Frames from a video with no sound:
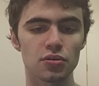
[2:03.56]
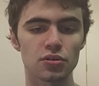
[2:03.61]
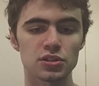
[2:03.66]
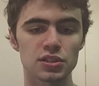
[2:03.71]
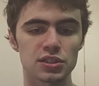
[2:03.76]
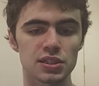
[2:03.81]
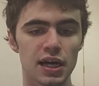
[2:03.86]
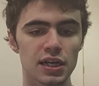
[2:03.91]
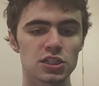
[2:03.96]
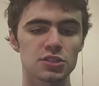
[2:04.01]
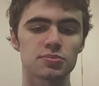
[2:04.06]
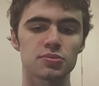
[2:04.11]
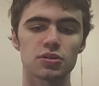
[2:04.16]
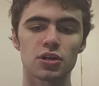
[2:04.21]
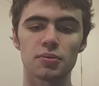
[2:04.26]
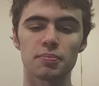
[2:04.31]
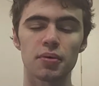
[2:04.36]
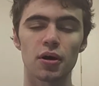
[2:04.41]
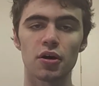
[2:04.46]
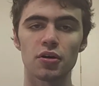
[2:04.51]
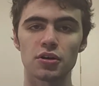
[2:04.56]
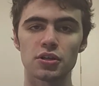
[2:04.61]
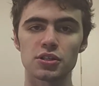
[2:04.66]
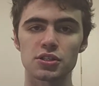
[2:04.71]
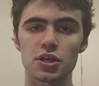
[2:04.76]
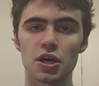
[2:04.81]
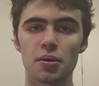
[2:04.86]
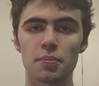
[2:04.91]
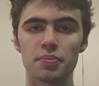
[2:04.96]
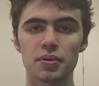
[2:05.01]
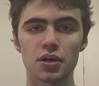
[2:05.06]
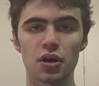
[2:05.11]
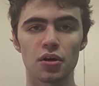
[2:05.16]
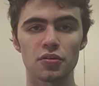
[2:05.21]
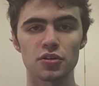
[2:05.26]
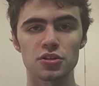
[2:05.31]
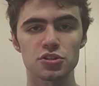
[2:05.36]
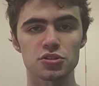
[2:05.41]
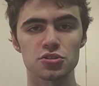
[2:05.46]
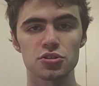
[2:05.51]
or detachable components
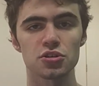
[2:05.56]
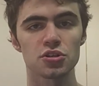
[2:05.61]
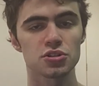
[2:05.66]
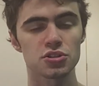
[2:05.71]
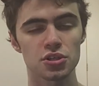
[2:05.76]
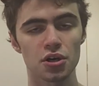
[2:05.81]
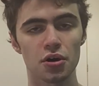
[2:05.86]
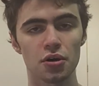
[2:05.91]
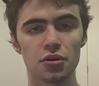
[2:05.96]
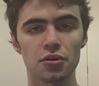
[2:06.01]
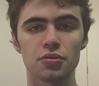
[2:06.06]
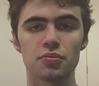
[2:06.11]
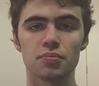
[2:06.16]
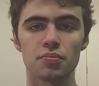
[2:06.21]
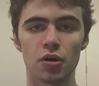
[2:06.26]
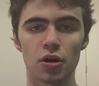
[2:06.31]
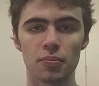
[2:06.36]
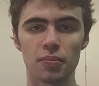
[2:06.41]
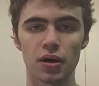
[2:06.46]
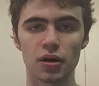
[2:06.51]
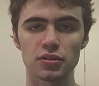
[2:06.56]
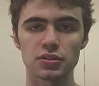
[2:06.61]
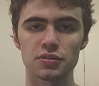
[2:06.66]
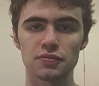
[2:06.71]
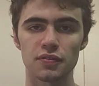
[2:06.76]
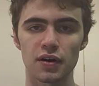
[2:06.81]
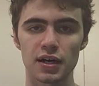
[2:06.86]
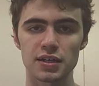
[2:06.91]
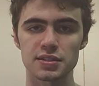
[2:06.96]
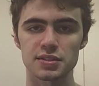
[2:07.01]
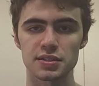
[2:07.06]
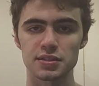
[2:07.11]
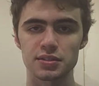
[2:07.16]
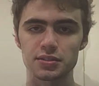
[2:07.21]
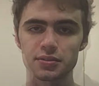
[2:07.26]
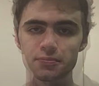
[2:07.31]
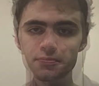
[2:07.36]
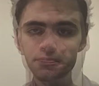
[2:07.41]
beyond the student's own mobile devices.